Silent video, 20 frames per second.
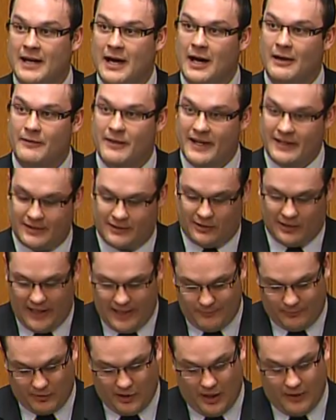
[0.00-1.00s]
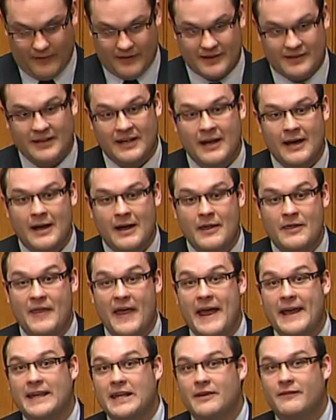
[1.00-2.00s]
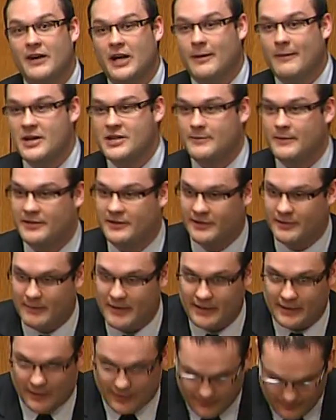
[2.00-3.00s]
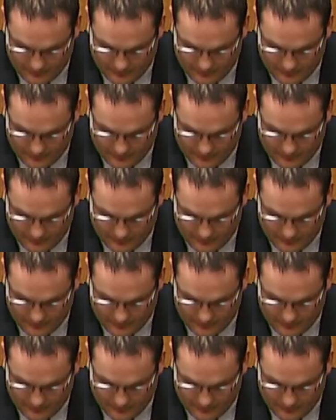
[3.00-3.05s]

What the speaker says: of this great province. Thank you very much, Mr. Speaker.